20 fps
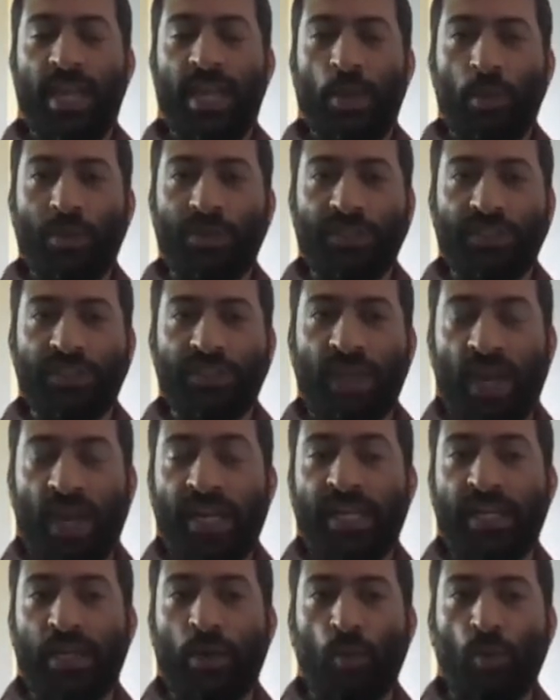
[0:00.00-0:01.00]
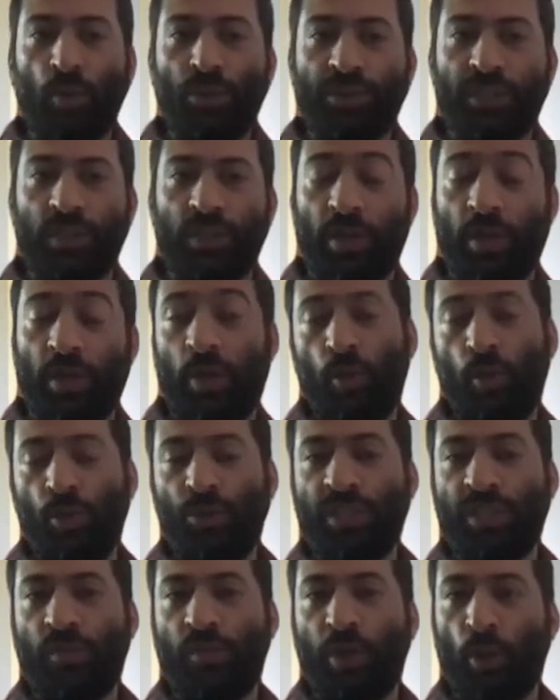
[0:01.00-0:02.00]
which is running a root
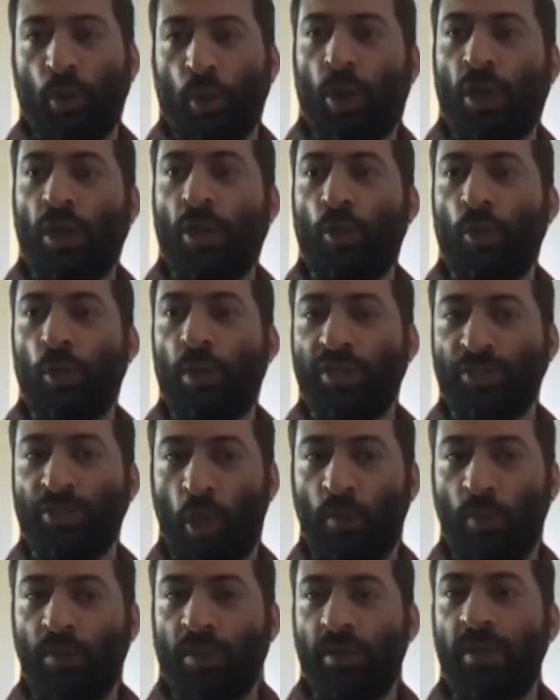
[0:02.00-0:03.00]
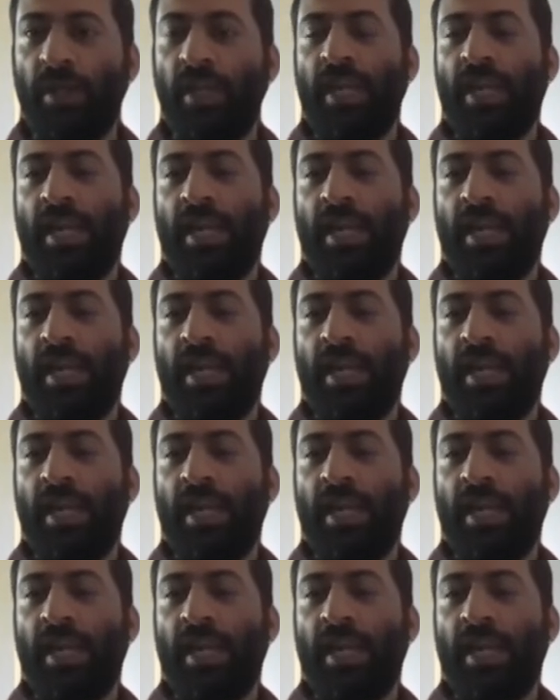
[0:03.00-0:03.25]
server local to a resolver.